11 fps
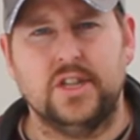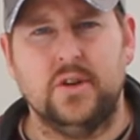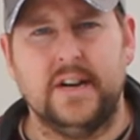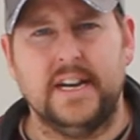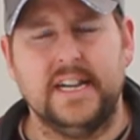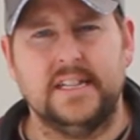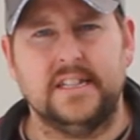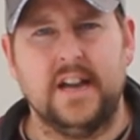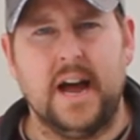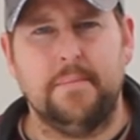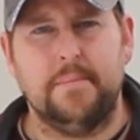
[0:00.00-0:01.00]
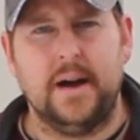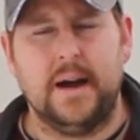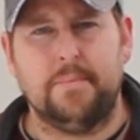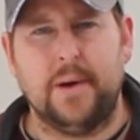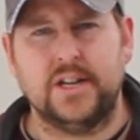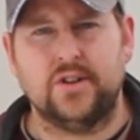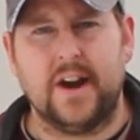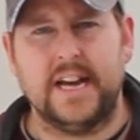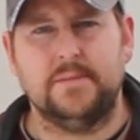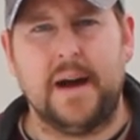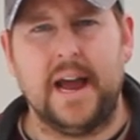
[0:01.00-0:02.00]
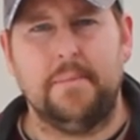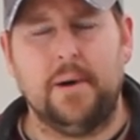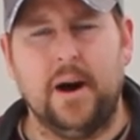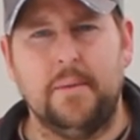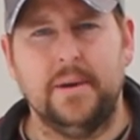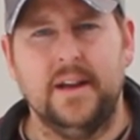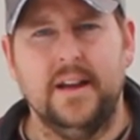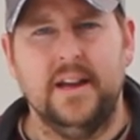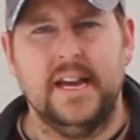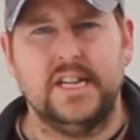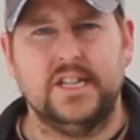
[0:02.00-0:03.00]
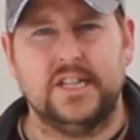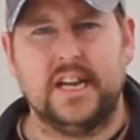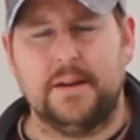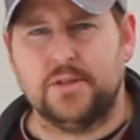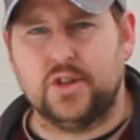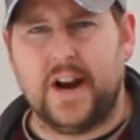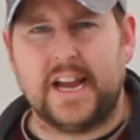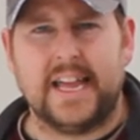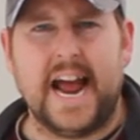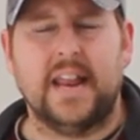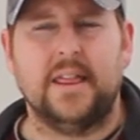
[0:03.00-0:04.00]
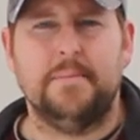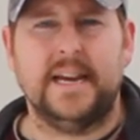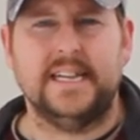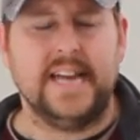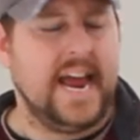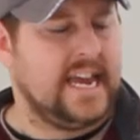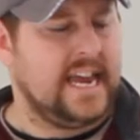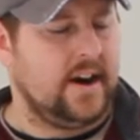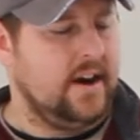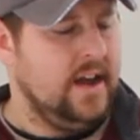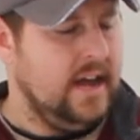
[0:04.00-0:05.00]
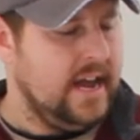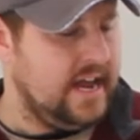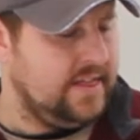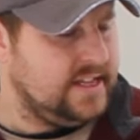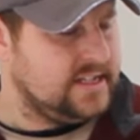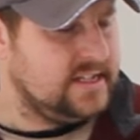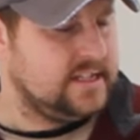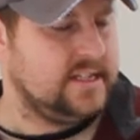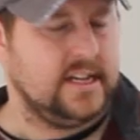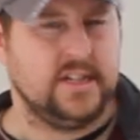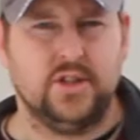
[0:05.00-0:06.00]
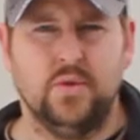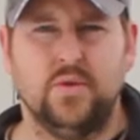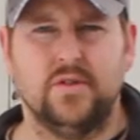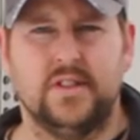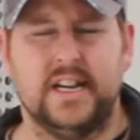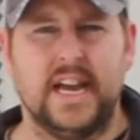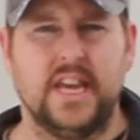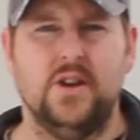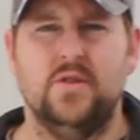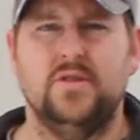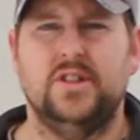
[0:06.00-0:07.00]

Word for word: to it it's not pressurized by a pump it just comes directly out of the big tank here. And this is the tools that I use